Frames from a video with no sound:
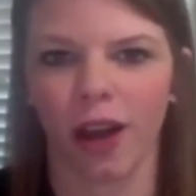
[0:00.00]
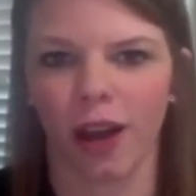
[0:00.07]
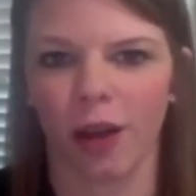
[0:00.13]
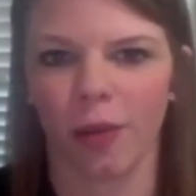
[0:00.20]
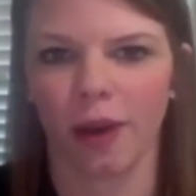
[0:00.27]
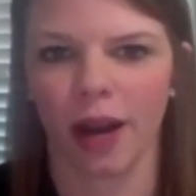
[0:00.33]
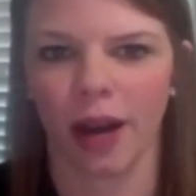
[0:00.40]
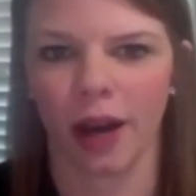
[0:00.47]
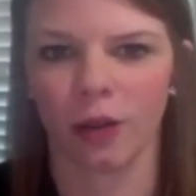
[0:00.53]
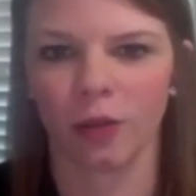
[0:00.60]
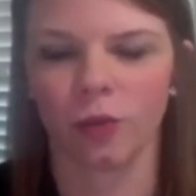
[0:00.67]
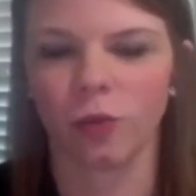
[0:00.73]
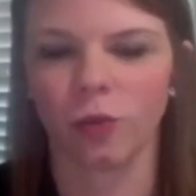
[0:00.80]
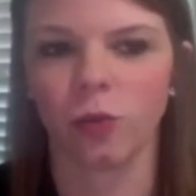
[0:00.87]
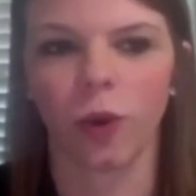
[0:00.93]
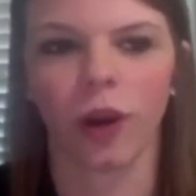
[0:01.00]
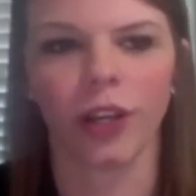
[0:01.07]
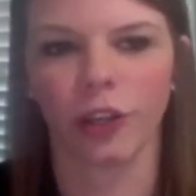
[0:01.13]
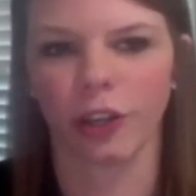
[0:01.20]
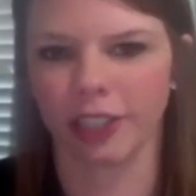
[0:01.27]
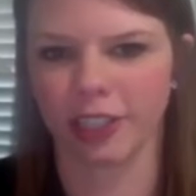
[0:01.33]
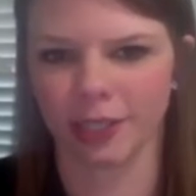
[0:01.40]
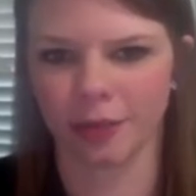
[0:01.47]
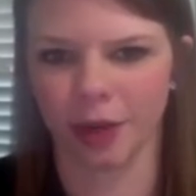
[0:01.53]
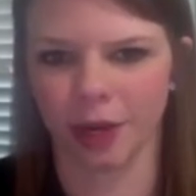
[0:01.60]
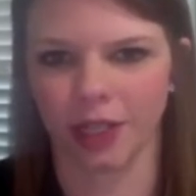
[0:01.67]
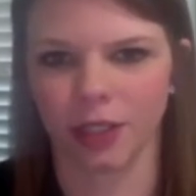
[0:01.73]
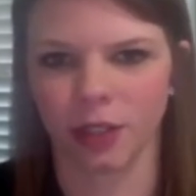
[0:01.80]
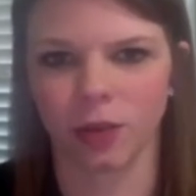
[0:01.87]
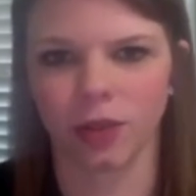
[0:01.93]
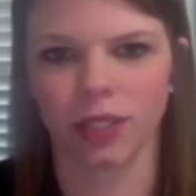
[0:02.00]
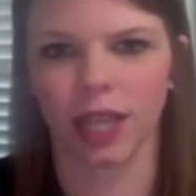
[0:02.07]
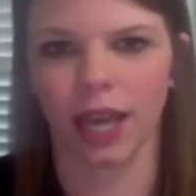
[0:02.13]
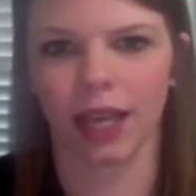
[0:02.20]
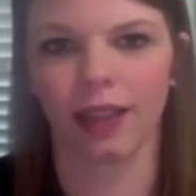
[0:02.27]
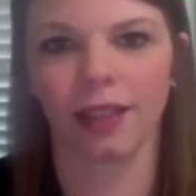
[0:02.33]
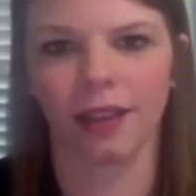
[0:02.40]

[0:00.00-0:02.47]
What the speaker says: about what your experience was like